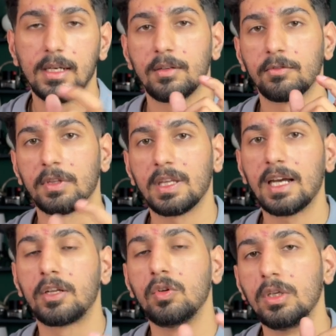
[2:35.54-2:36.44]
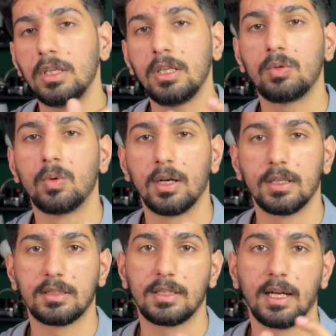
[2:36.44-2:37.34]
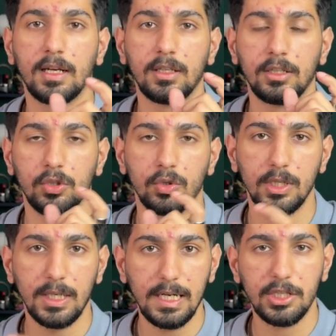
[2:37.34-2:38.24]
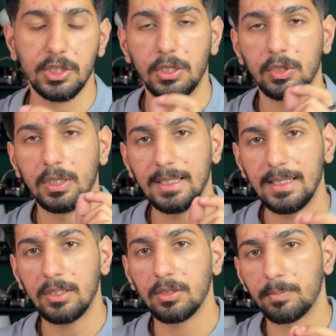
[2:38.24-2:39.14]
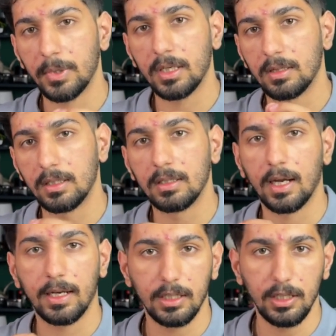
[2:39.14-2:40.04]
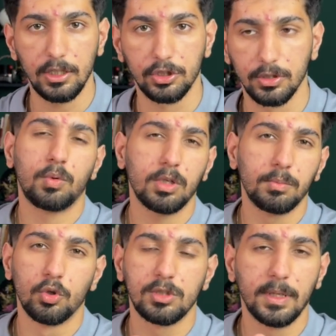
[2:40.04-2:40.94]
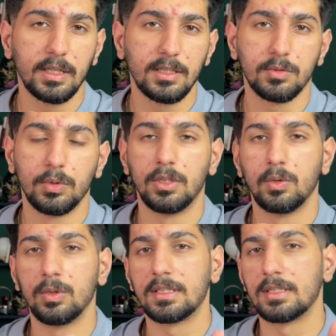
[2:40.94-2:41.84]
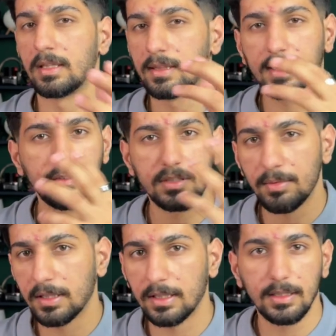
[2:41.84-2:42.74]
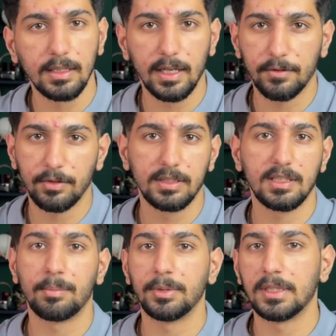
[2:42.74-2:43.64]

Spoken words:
And for that, you need to understand your niche and you need to pick the right niche. What most beginners will do is they'll think of something that they like, for example,